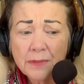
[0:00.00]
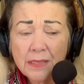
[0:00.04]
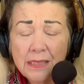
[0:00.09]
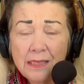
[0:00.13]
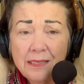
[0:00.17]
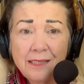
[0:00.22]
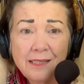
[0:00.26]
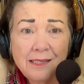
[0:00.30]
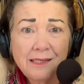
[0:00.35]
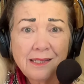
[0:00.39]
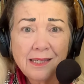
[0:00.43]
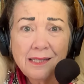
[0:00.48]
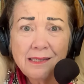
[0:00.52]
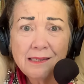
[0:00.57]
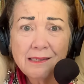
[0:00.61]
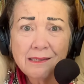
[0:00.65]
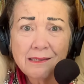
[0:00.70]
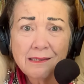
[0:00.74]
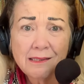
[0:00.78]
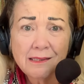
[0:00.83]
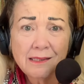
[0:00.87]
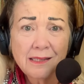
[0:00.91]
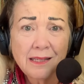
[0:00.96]

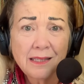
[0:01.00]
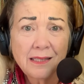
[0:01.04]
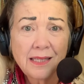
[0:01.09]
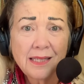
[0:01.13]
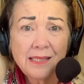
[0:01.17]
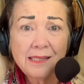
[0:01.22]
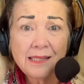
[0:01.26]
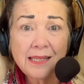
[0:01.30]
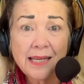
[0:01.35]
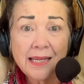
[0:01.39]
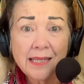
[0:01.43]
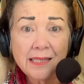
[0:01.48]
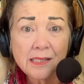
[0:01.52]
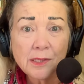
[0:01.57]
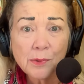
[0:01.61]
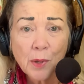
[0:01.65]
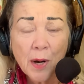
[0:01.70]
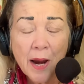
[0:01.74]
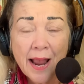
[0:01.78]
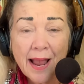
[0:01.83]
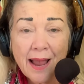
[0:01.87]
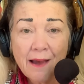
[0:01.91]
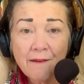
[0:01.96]
diseases that these kids
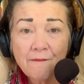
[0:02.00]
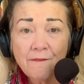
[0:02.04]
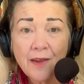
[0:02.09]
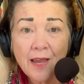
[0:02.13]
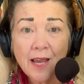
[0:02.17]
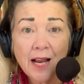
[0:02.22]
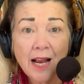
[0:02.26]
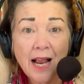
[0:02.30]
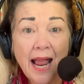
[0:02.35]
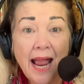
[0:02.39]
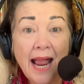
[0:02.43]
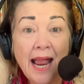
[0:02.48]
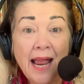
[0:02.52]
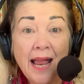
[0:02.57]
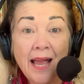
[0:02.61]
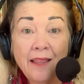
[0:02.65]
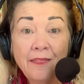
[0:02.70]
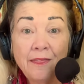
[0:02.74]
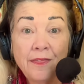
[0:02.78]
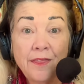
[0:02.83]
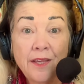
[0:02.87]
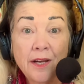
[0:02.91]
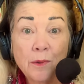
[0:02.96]
were having.
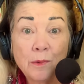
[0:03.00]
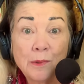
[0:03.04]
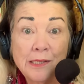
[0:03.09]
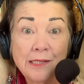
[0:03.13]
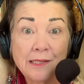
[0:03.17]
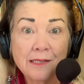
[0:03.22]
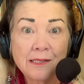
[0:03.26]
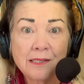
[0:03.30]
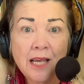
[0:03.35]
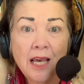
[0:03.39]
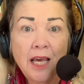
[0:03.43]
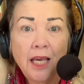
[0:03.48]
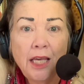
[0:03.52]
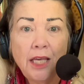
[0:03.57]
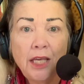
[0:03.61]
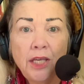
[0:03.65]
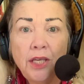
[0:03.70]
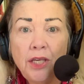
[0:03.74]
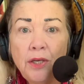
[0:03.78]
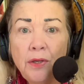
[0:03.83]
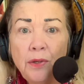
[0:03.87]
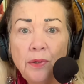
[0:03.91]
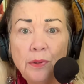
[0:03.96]
And there was this
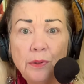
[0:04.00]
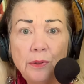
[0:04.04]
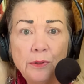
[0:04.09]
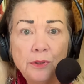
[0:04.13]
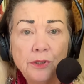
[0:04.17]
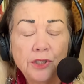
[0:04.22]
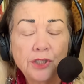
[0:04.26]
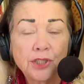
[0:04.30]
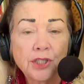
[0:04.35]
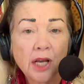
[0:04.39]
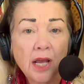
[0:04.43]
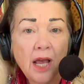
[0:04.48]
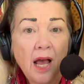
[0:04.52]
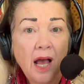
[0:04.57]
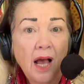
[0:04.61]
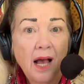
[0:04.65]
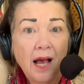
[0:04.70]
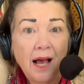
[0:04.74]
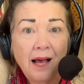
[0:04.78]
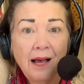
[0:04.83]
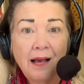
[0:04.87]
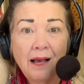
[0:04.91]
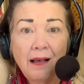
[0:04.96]
huge
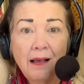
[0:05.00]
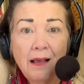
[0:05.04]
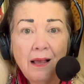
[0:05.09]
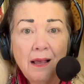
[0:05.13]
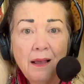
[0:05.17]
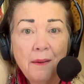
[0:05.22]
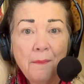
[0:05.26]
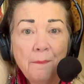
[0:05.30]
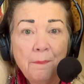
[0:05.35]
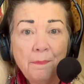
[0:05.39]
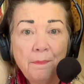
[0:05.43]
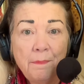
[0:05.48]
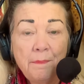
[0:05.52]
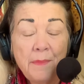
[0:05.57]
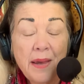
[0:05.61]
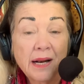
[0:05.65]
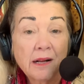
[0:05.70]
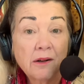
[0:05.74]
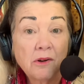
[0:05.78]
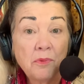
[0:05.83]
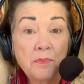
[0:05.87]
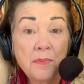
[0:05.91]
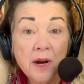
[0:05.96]

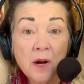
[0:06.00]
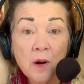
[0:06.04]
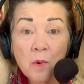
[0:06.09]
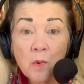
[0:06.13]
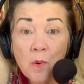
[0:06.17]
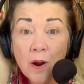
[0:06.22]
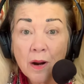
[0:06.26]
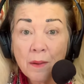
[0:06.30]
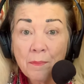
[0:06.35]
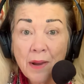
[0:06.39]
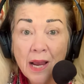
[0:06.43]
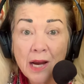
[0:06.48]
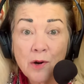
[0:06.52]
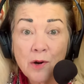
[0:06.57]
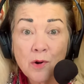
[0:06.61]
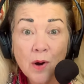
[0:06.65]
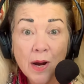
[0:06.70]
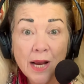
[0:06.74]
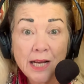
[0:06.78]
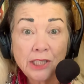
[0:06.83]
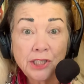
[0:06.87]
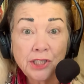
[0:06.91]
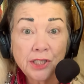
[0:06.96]
medical marijuana
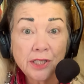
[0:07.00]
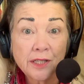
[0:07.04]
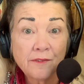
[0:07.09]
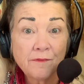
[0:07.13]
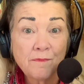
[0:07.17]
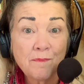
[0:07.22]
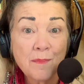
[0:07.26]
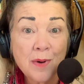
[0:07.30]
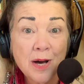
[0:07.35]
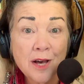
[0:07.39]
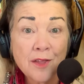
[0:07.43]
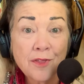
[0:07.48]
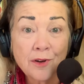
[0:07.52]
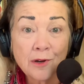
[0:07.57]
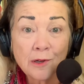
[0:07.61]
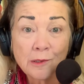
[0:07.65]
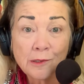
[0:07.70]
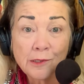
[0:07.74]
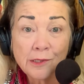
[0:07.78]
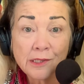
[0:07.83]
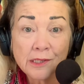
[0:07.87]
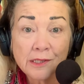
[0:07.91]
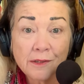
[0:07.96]
migration of
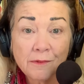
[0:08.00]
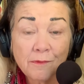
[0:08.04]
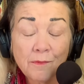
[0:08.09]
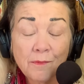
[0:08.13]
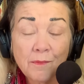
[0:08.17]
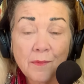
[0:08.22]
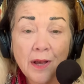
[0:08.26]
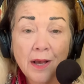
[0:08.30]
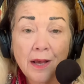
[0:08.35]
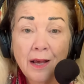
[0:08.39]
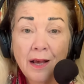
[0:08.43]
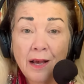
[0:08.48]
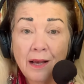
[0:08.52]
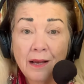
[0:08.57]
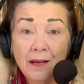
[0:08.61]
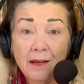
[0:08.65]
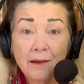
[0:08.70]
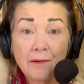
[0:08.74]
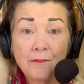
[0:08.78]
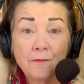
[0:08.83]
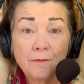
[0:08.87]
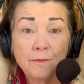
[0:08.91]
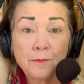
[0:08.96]
mothers
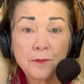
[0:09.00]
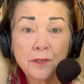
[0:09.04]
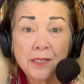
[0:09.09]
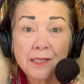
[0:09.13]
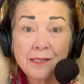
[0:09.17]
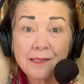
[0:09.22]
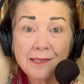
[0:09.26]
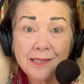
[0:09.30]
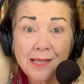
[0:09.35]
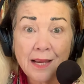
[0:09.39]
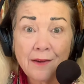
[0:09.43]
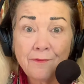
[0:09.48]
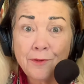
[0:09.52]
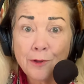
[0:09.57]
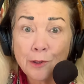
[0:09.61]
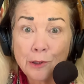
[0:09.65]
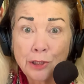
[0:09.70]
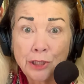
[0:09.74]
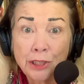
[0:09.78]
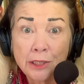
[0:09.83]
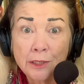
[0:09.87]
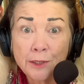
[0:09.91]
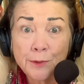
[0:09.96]
to save their
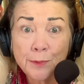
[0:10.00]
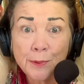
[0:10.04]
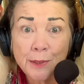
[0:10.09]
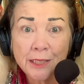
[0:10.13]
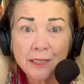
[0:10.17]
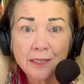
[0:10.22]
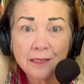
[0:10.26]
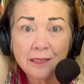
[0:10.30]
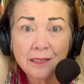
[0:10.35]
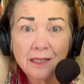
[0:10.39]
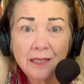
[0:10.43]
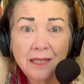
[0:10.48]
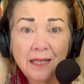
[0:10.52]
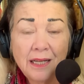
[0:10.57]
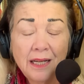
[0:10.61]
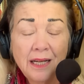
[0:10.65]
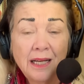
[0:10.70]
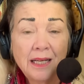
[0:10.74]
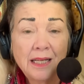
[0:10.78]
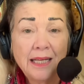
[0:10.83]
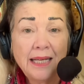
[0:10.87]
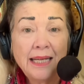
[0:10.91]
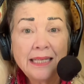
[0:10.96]
children
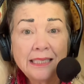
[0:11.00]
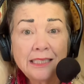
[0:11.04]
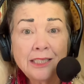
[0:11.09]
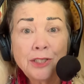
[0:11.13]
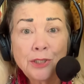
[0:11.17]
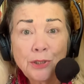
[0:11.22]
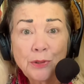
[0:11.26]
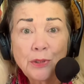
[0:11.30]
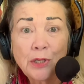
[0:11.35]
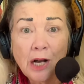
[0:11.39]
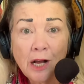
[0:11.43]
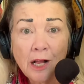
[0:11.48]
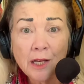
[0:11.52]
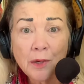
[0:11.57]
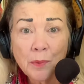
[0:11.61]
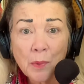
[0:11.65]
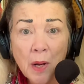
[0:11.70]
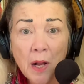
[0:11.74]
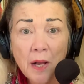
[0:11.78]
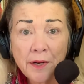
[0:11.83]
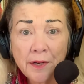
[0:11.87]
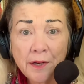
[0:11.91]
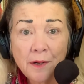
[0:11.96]
into
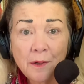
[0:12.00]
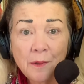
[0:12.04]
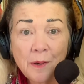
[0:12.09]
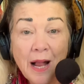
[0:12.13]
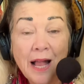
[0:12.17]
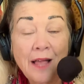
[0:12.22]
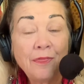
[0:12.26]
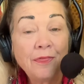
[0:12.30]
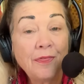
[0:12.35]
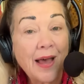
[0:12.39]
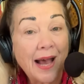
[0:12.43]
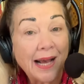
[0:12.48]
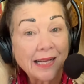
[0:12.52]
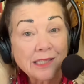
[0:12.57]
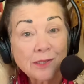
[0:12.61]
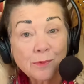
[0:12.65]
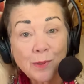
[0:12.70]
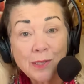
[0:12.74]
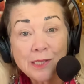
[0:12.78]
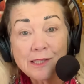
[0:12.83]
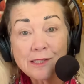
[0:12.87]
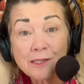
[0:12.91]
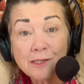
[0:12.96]
Colorado, and that's
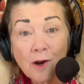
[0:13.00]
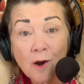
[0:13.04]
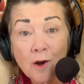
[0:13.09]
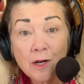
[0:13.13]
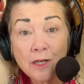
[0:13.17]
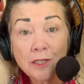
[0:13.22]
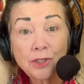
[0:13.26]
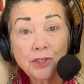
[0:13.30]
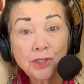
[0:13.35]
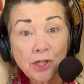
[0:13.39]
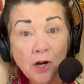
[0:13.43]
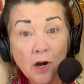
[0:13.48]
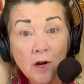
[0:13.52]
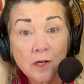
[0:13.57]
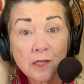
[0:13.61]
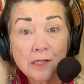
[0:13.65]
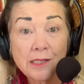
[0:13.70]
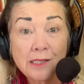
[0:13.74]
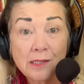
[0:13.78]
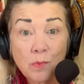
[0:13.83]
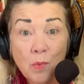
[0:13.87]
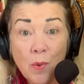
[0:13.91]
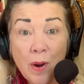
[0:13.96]
what started
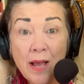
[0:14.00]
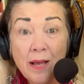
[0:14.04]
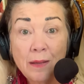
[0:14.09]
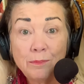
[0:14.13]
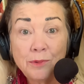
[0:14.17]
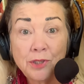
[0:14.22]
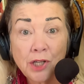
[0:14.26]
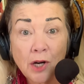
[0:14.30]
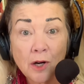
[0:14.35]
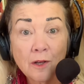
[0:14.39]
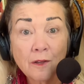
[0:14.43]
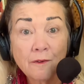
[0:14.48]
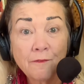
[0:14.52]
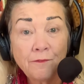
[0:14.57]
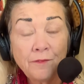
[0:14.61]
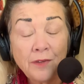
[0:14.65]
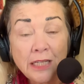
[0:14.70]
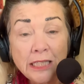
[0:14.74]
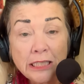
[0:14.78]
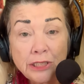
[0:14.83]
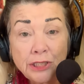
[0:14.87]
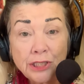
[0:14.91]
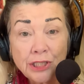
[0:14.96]
Charlotte's Web. Charlotte
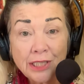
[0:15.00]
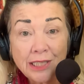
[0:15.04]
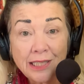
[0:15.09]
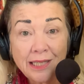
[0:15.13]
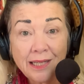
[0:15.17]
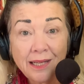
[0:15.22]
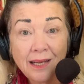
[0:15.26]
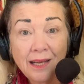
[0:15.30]
Fiji